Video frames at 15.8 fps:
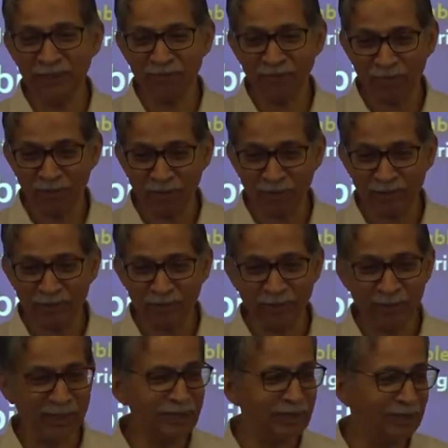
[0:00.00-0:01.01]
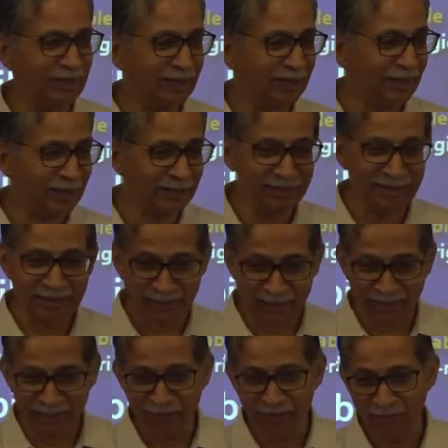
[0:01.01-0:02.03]
The fourth one, you don't touch
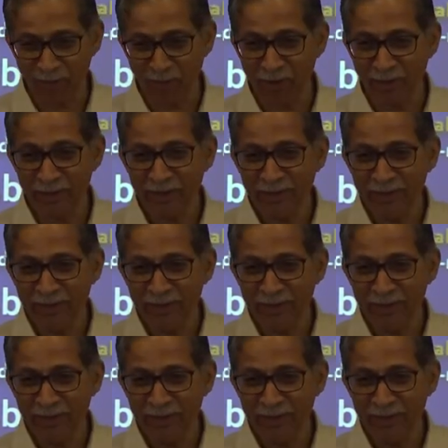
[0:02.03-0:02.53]
the floor